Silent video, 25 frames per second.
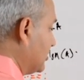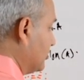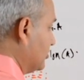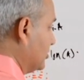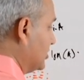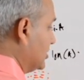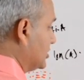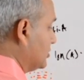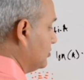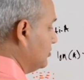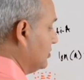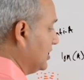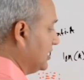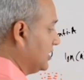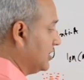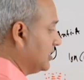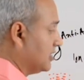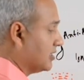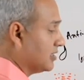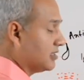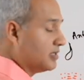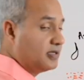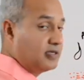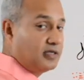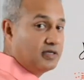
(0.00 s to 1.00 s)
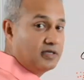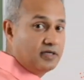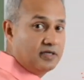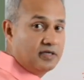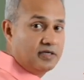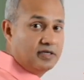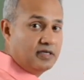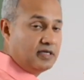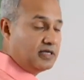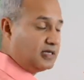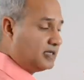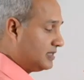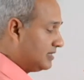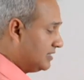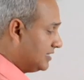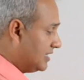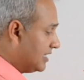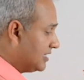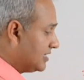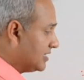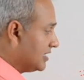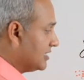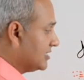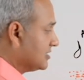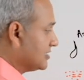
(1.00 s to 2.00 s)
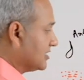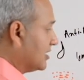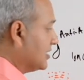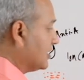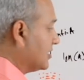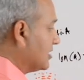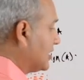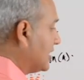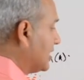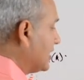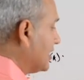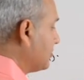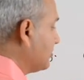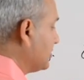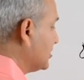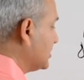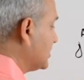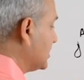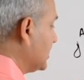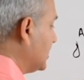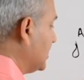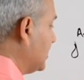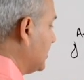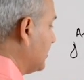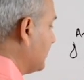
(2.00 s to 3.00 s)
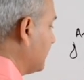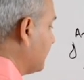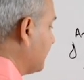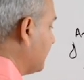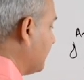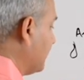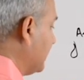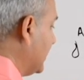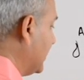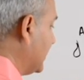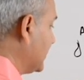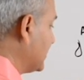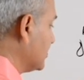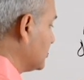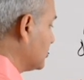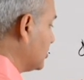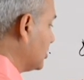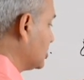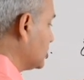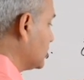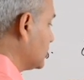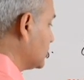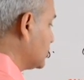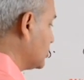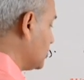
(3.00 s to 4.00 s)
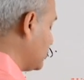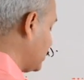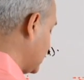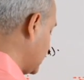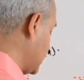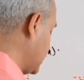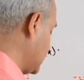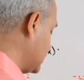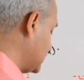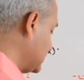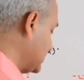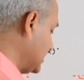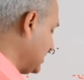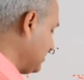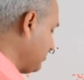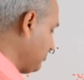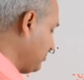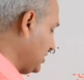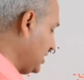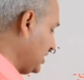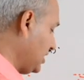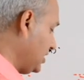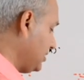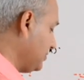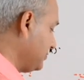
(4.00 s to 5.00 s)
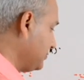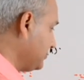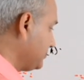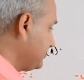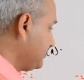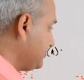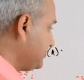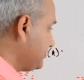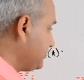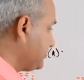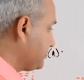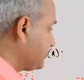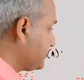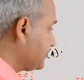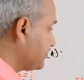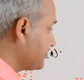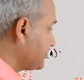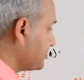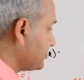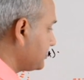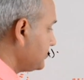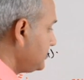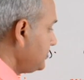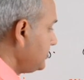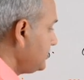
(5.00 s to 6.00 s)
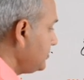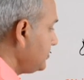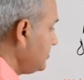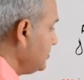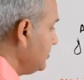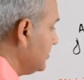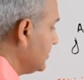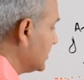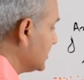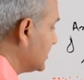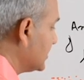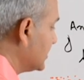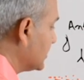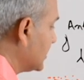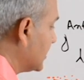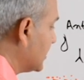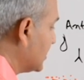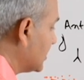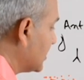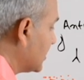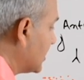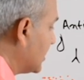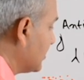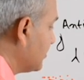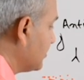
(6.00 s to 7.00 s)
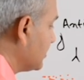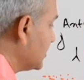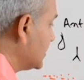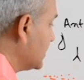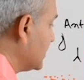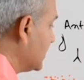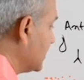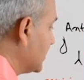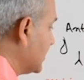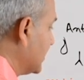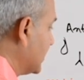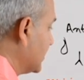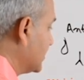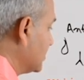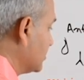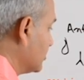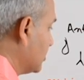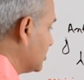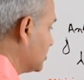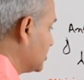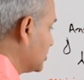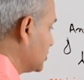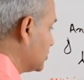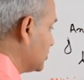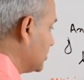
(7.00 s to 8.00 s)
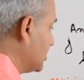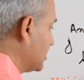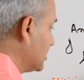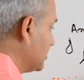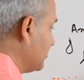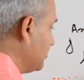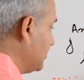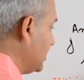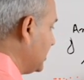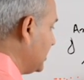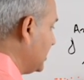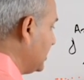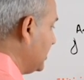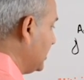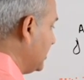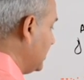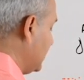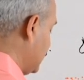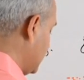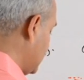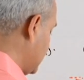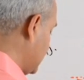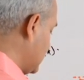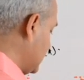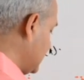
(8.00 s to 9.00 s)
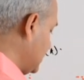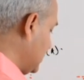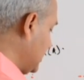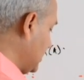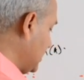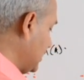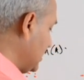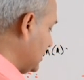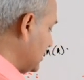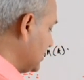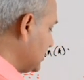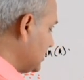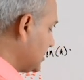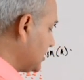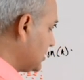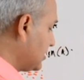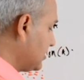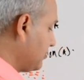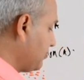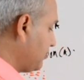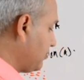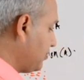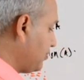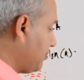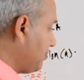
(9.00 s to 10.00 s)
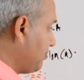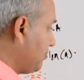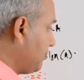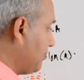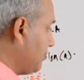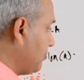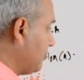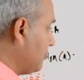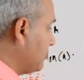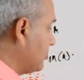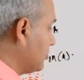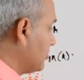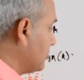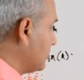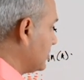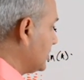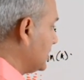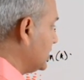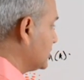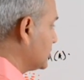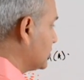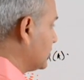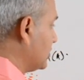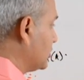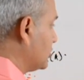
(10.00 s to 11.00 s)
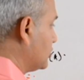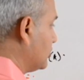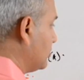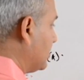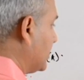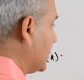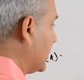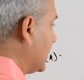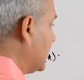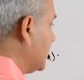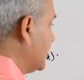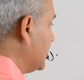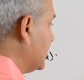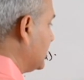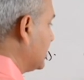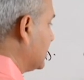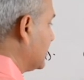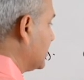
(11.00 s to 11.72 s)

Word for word: to this B. Then there is another RBC that is also showing the same B. This is another RBC and that is also showing the B. The other is going to bind,